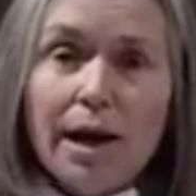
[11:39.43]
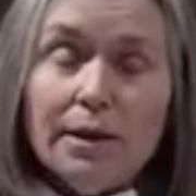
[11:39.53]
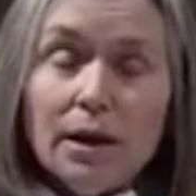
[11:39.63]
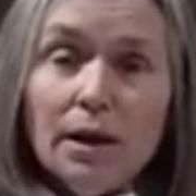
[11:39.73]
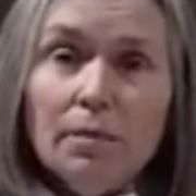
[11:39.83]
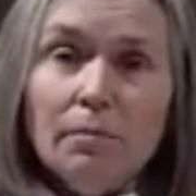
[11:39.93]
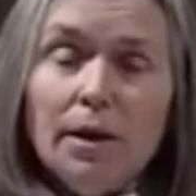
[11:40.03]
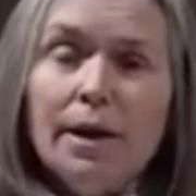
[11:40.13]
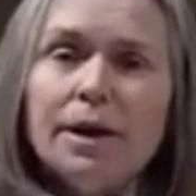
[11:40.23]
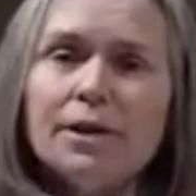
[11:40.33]
come
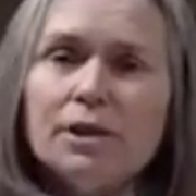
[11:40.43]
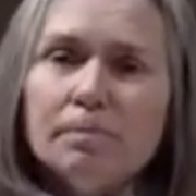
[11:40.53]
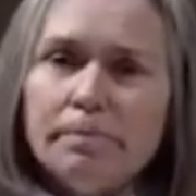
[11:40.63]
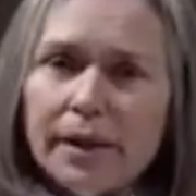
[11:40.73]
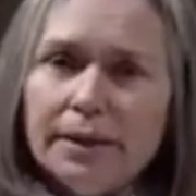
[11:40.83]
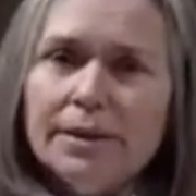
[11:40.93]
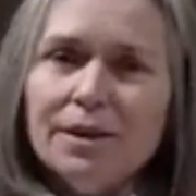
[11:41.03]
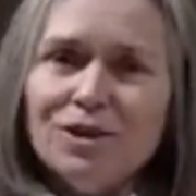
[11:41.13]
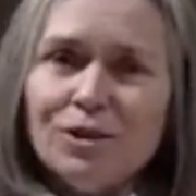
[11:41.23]
expecting to